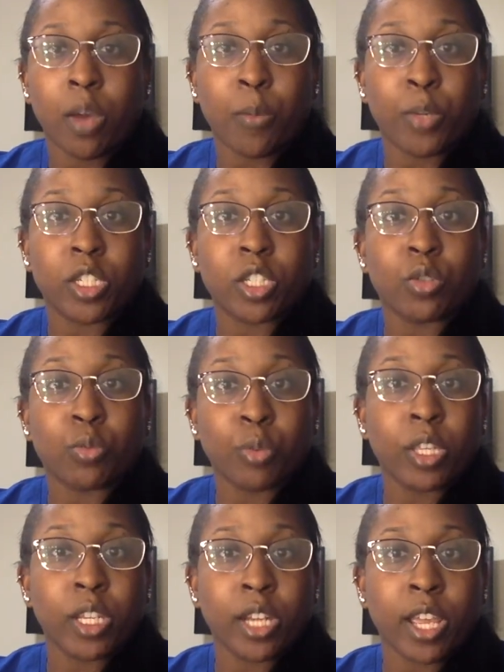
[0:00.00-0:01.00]
which is
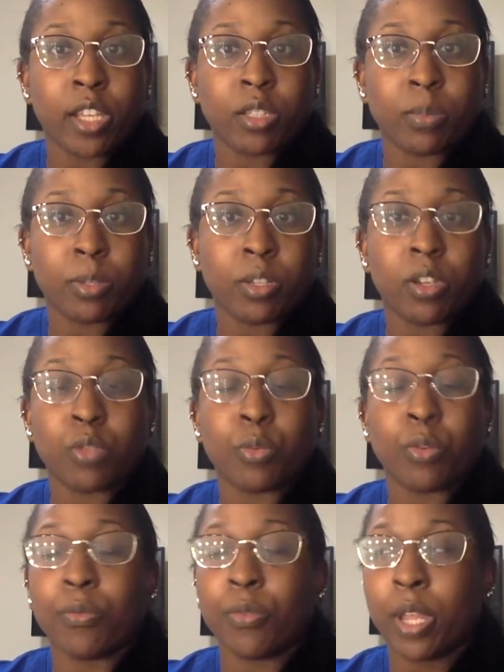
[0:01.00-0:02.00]
really nice because
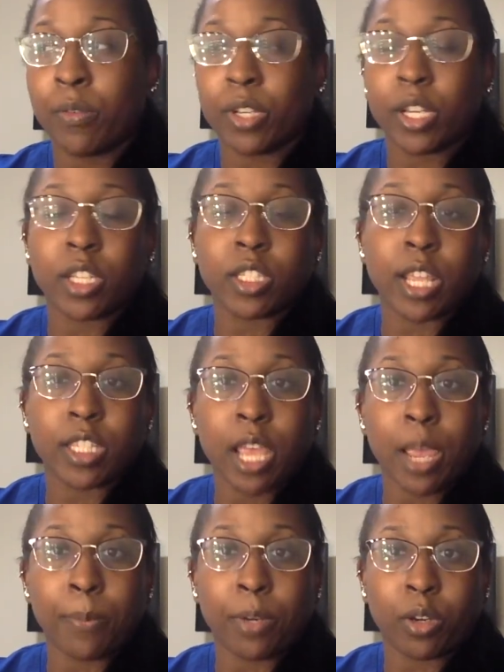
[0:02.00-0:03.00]
with everything that's
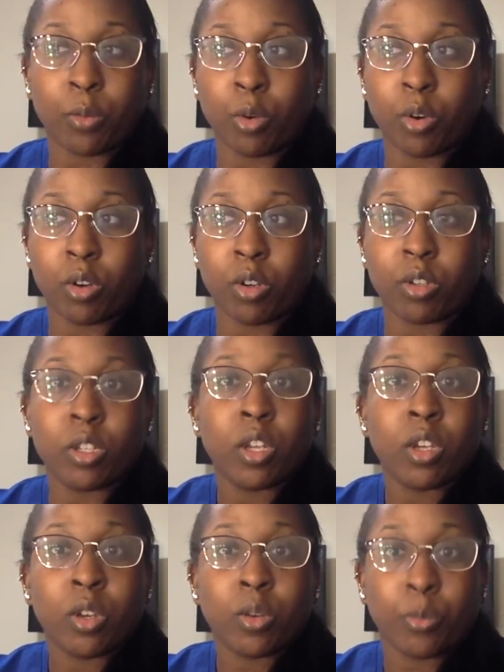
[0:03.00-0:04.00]
happening in the world
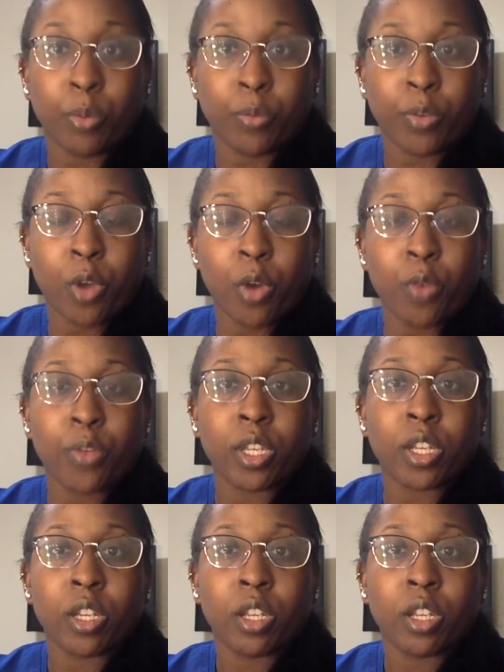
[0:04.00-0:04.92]
with COVID,